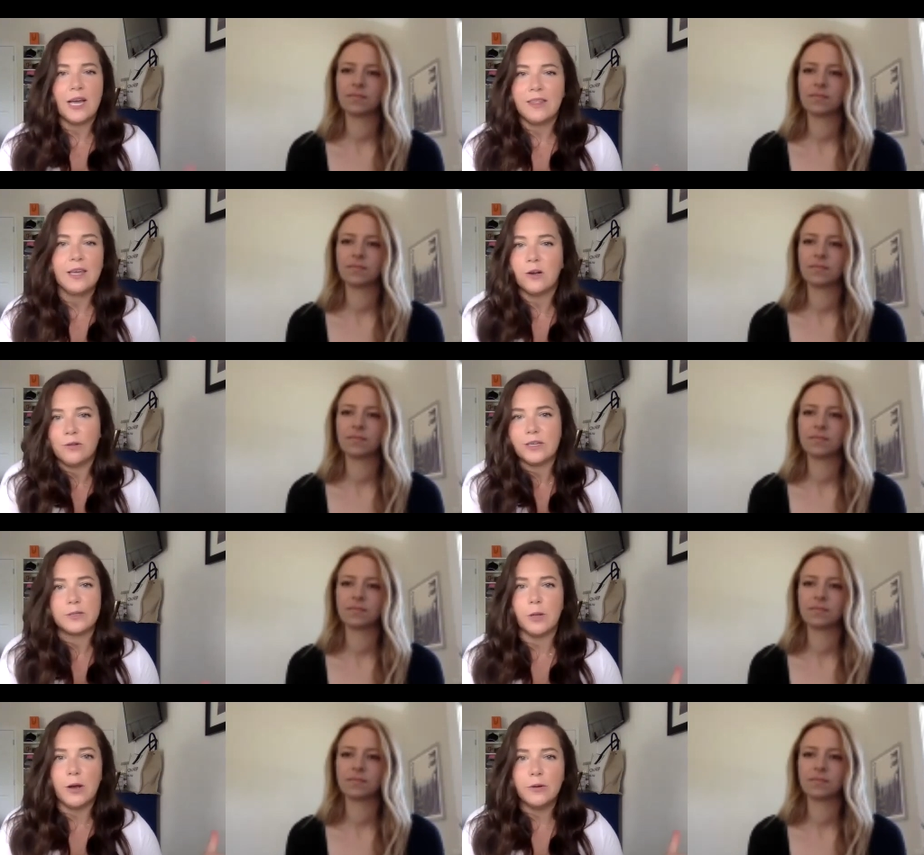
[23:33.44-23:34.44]
Speaker 1: think it'll
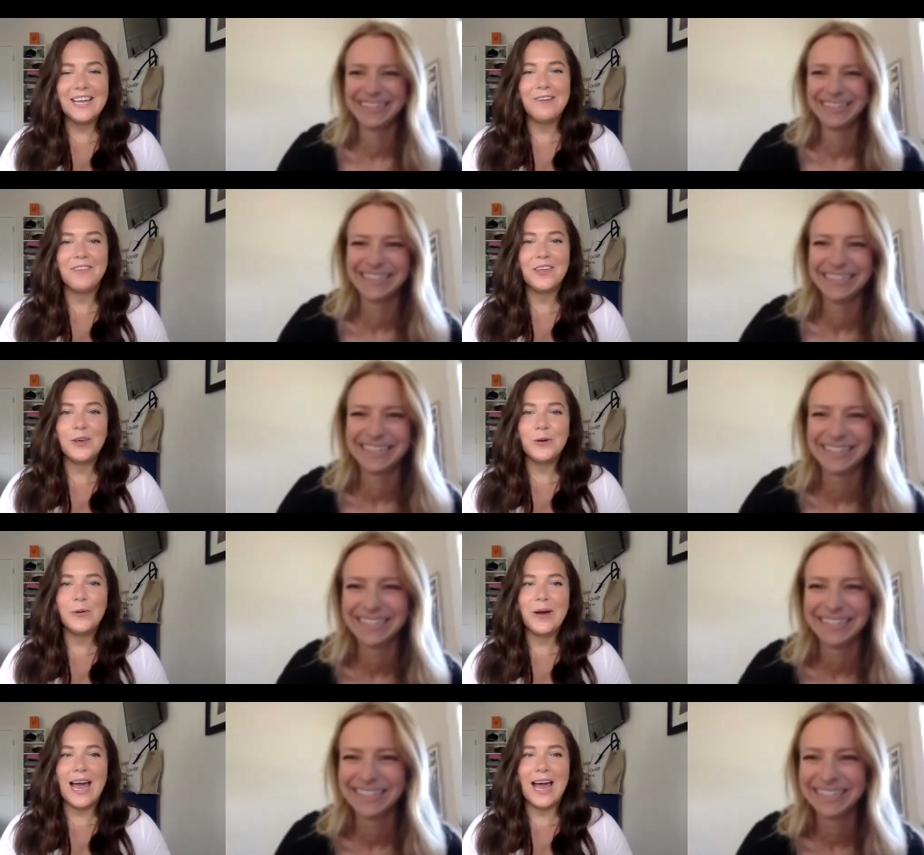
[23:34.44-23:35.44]
explode. If you
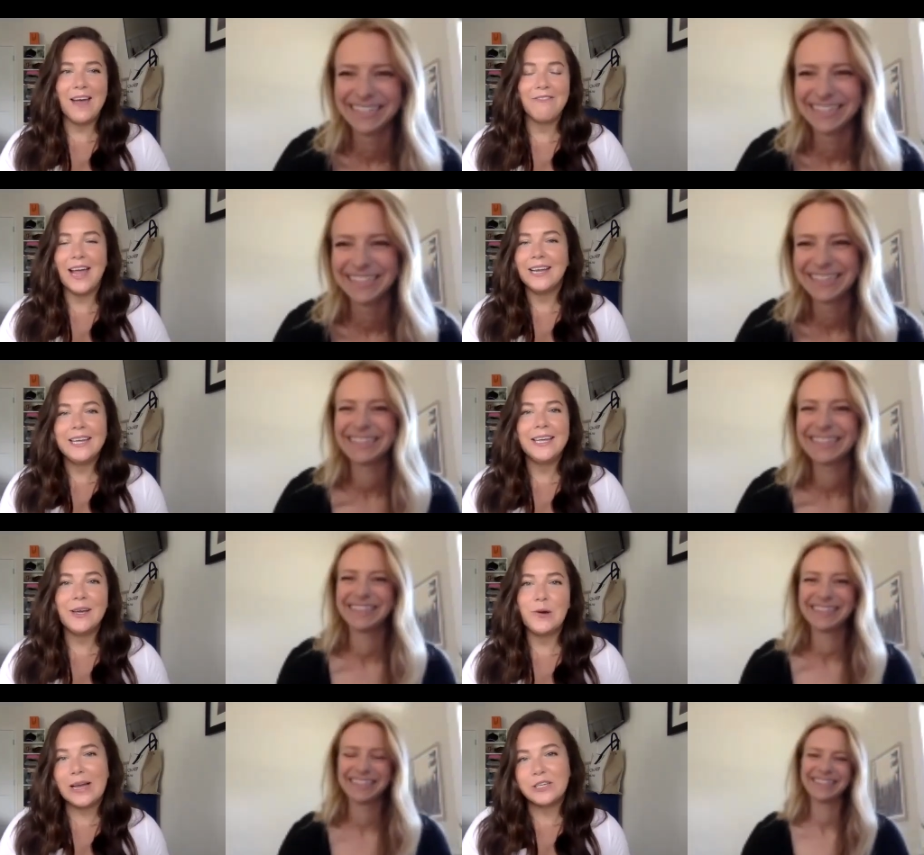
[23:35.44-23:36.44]
have
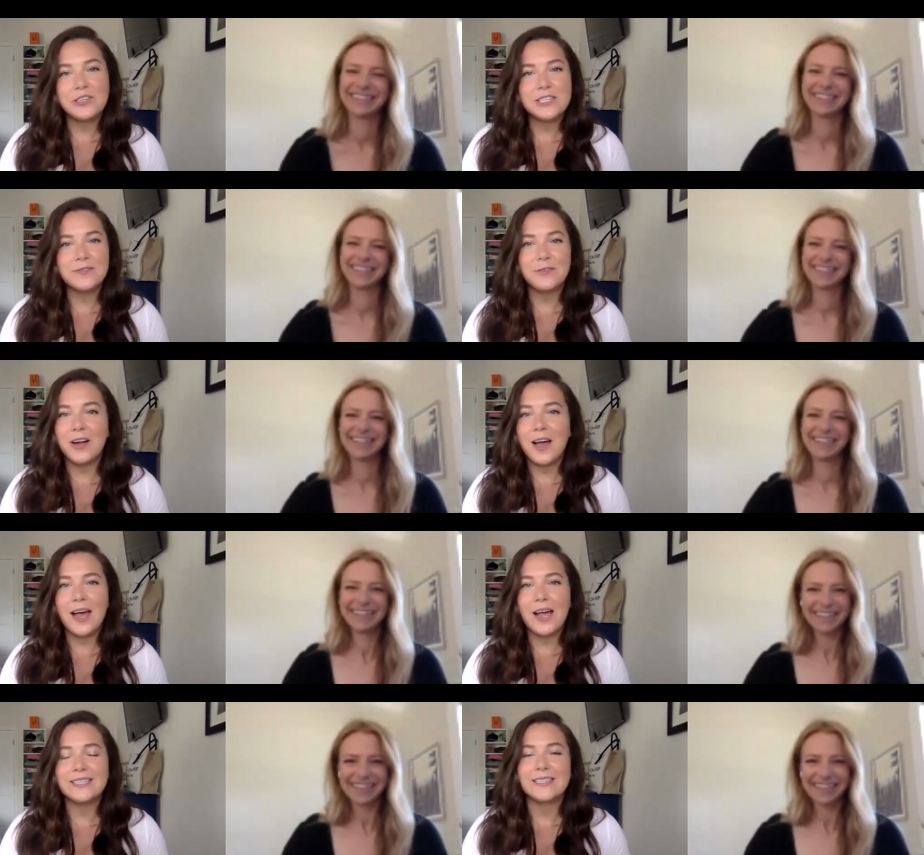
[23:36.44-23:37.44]
any questions for
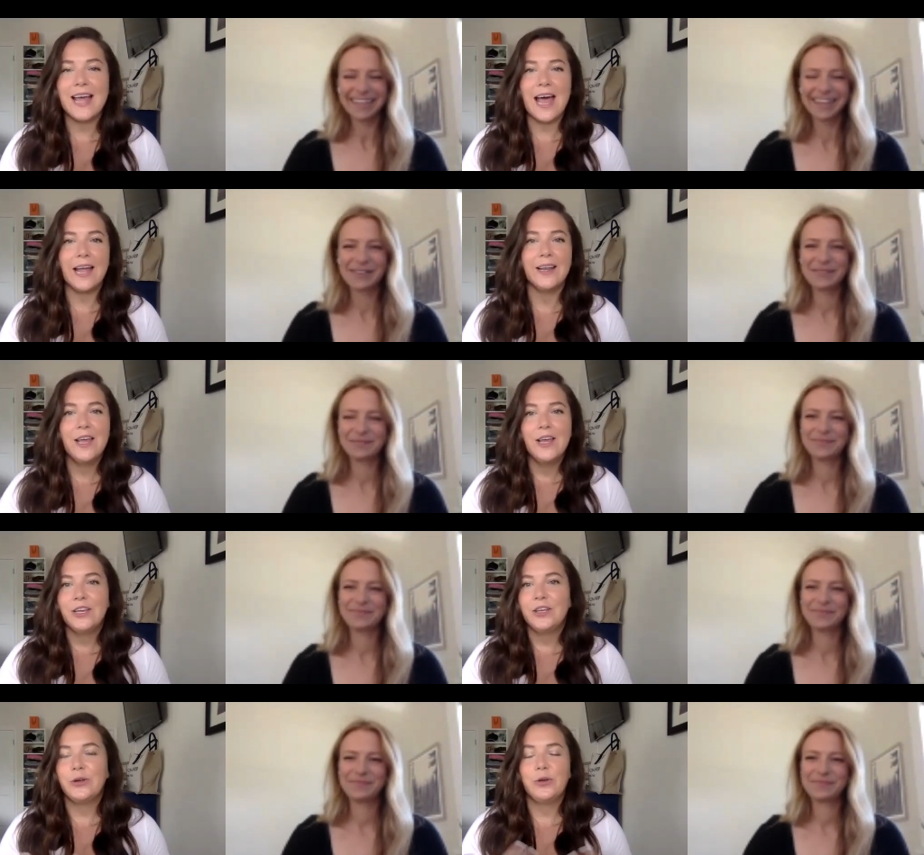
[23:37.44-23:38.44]
us that,
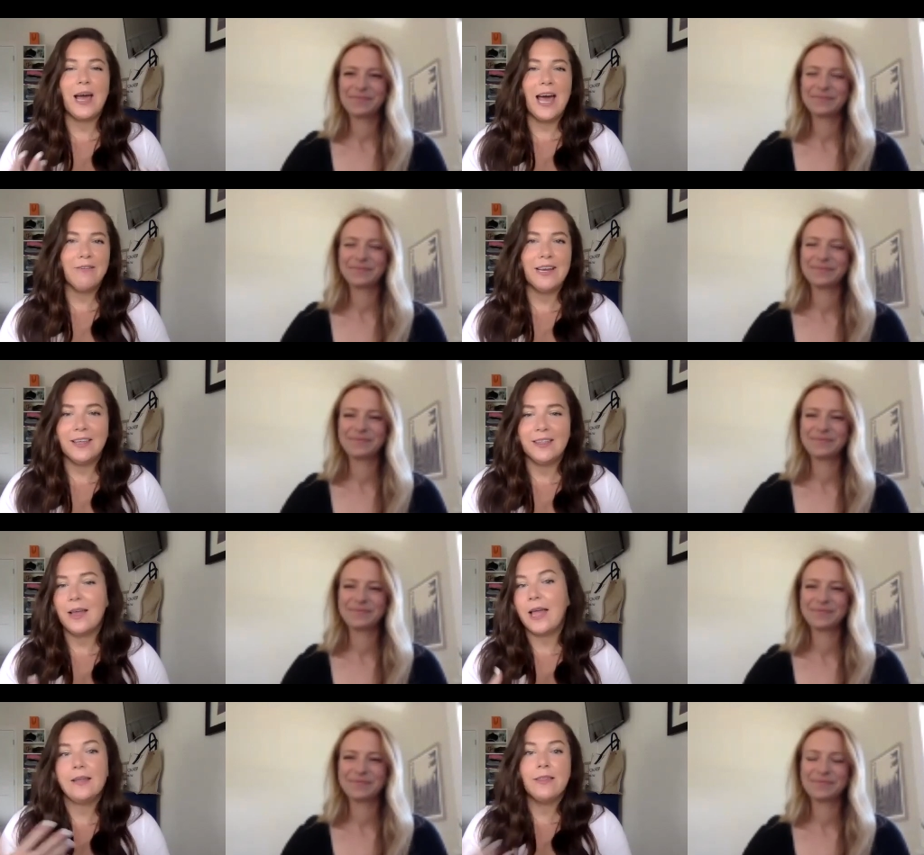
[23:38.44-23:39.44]
you know, you have
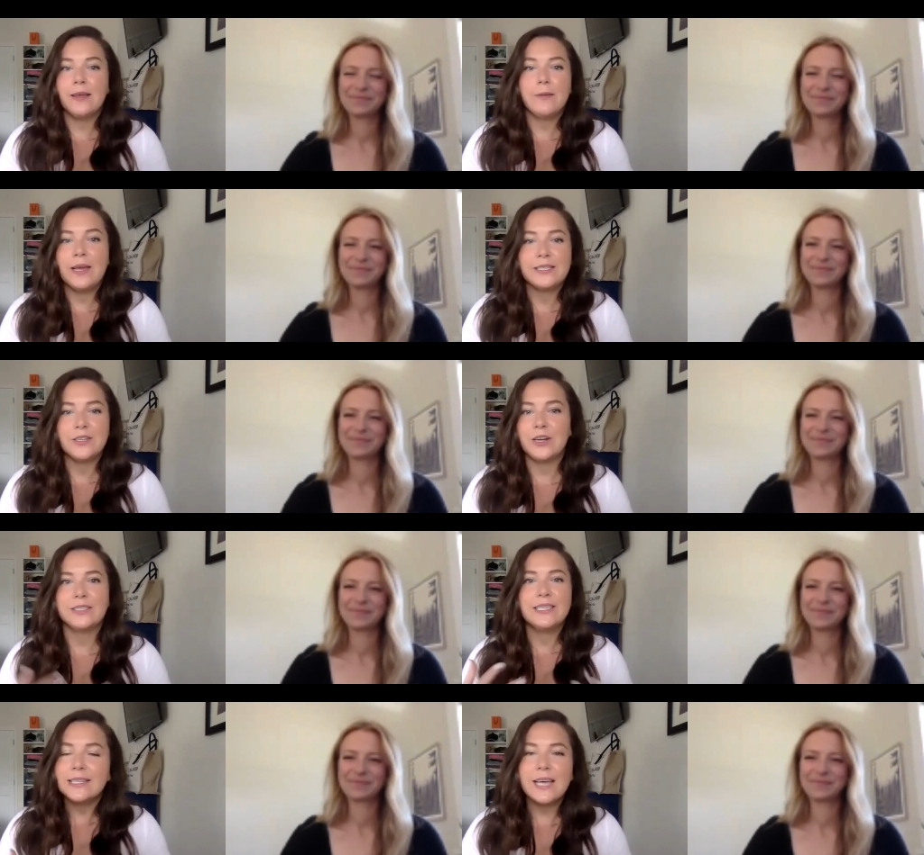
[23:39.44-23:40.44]
anything based
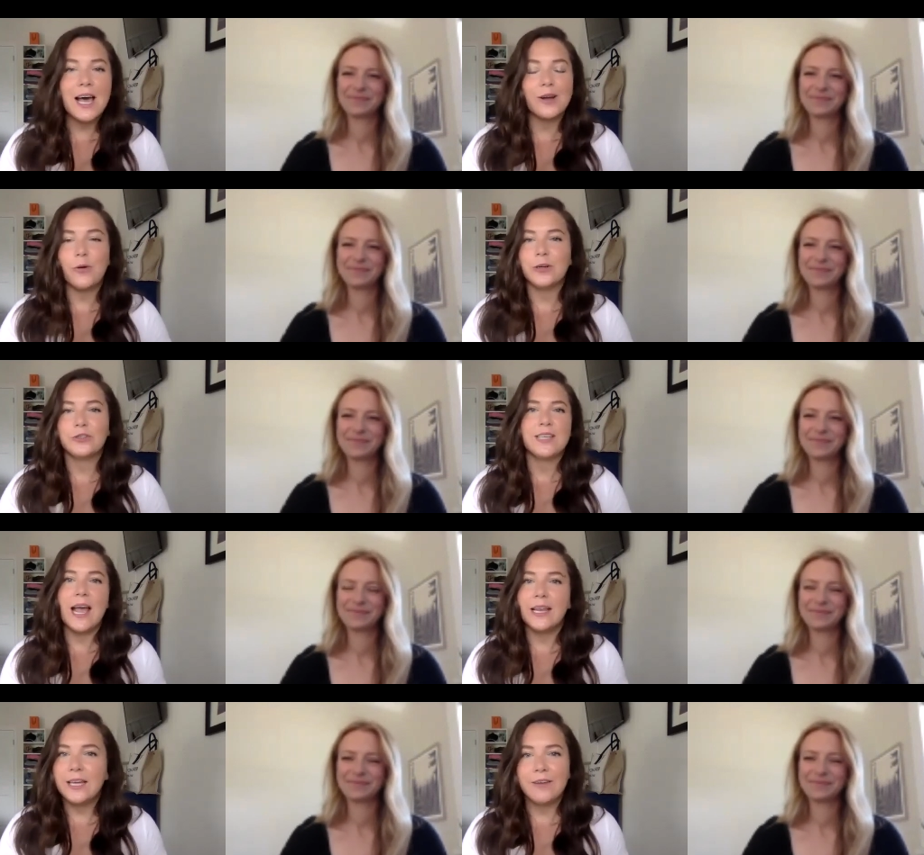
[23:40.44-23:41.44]
on TikTok or just
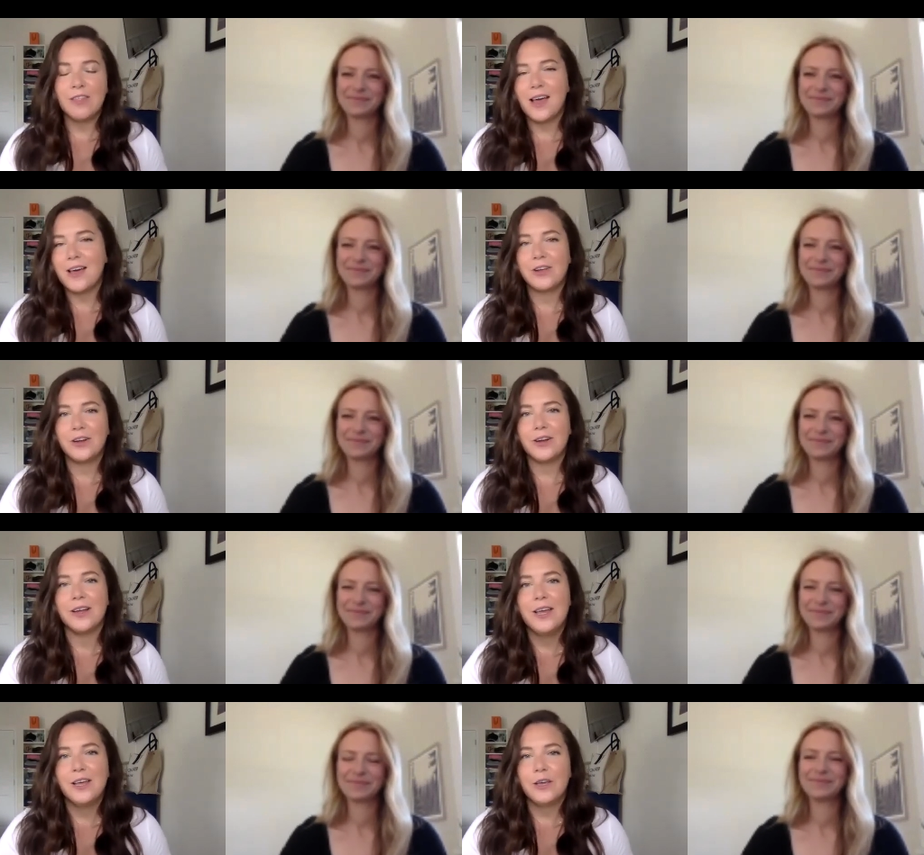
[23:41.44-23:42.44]
any of the
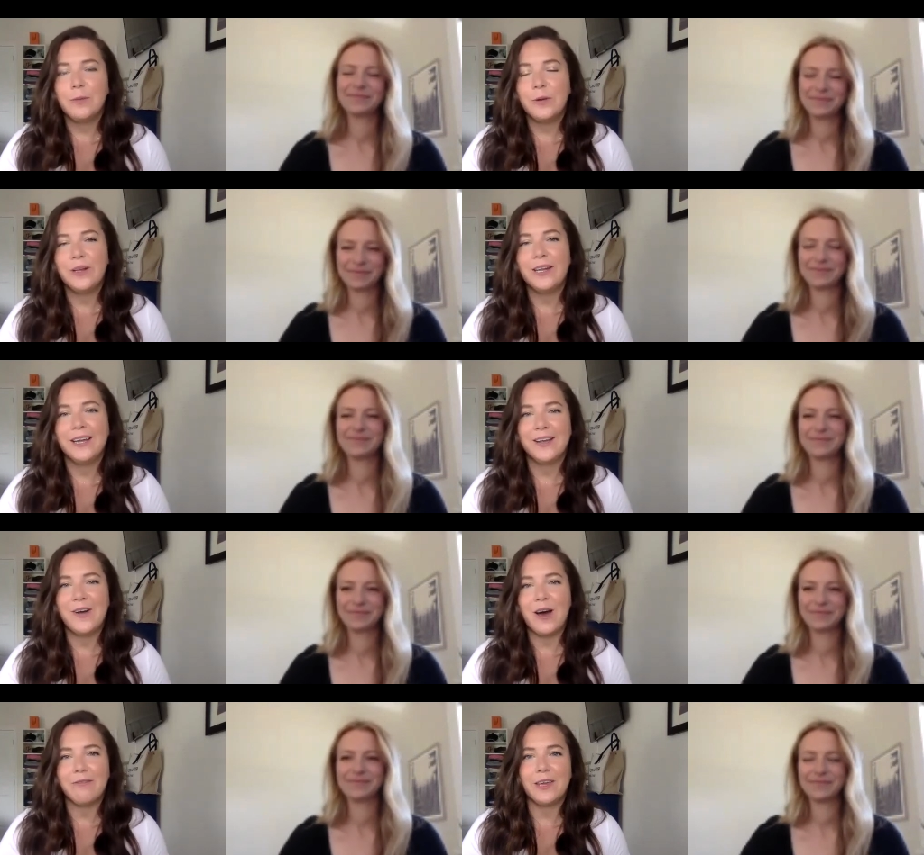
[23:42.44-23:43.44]
other community and
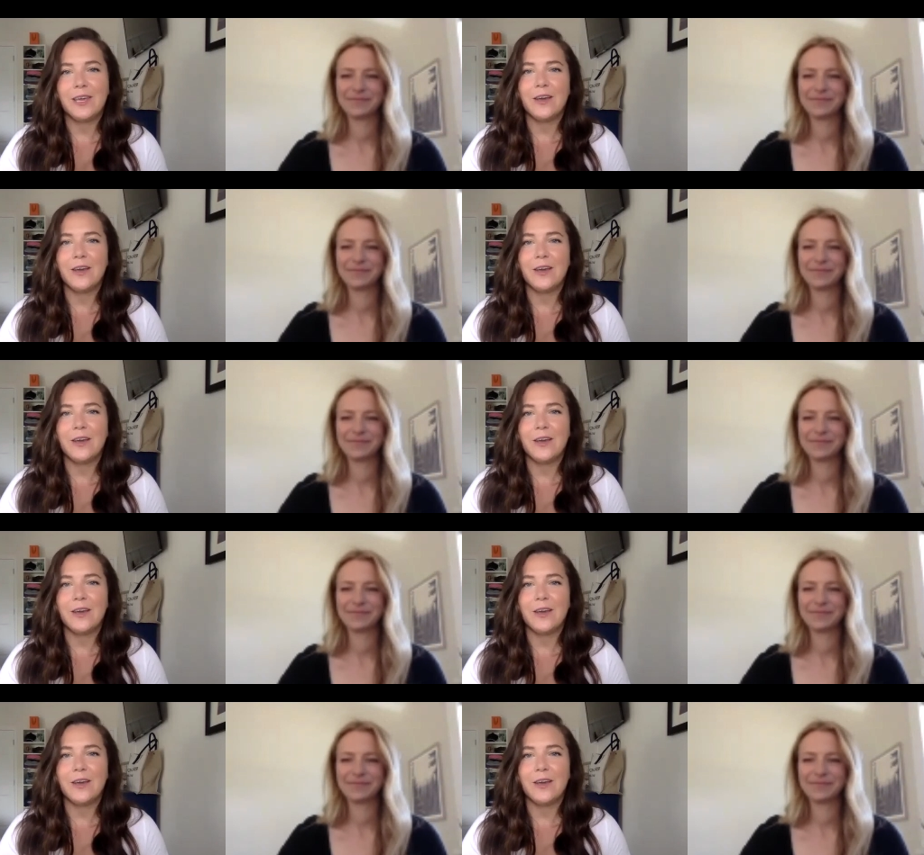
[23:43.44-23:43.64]
coffee